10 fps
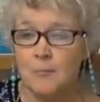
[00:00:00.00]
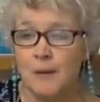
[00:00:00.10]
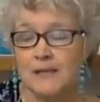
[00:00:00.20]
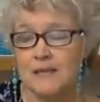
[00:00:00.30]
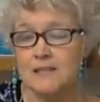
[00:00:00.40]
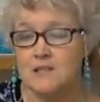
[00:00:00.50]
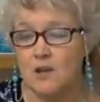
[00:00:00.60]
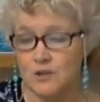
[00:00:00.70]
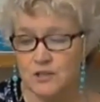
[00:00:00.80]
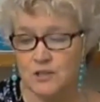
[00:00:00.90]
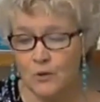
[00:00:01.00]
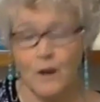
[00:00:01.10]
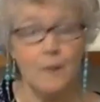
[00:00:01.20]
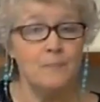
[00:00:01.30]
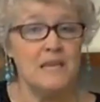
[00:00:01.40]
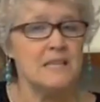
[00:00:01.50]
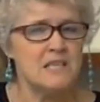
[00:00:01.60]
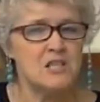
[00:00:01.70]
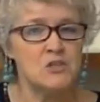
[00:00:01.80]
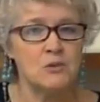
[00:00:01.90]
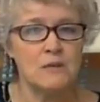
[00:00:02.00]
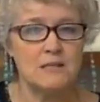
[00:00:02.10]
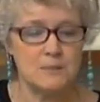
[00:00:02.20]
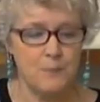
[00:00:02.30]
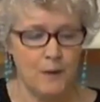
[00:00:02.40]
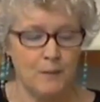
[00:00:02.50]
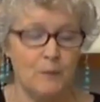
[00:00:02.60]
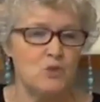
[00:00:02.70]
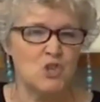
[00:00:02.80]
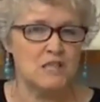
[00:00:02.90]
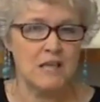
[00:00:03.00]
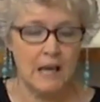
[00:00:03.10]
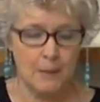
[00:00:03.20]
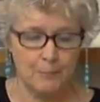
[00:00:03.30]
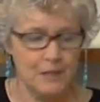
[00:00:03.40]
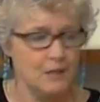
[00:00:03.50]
but it's also easy to do this experiment with just a cup.